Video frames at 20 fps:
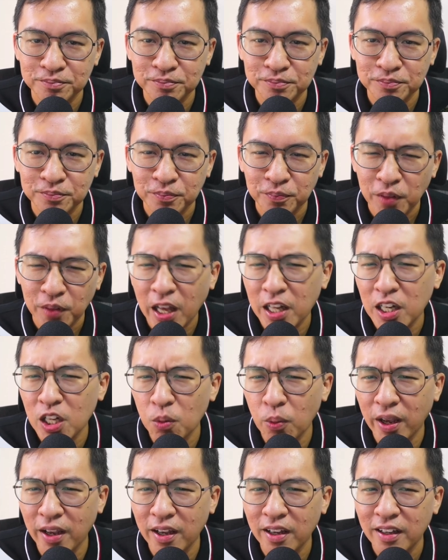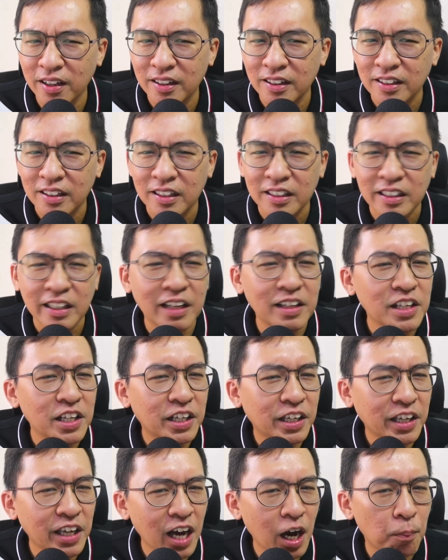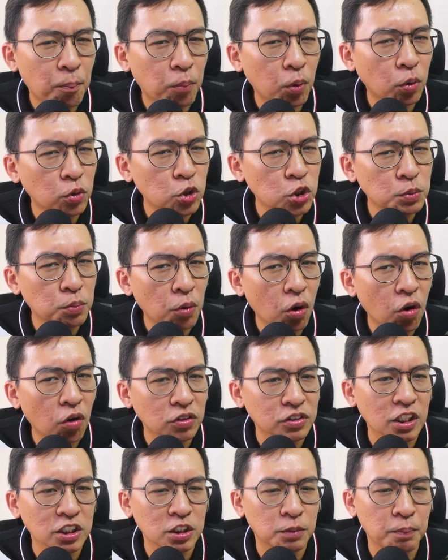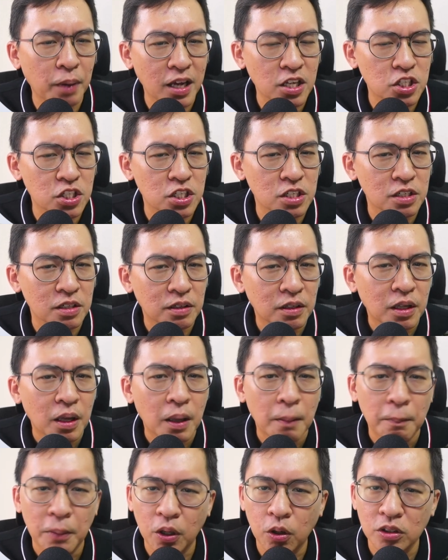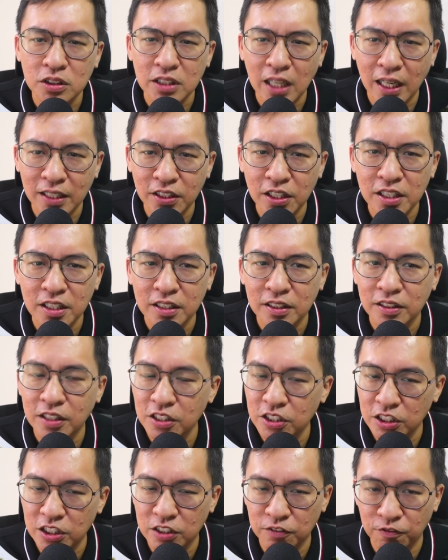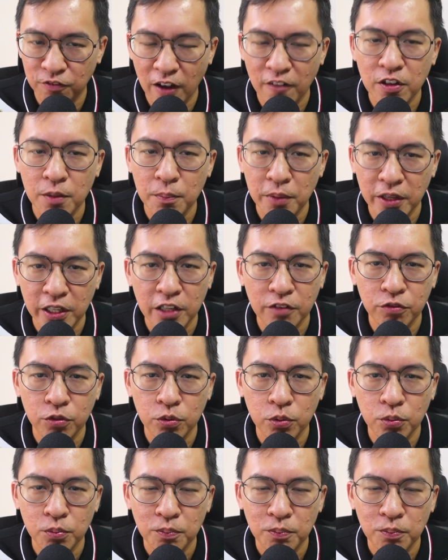Anyway, can IKEA produce more of such bags? Because I think this is very meaningful.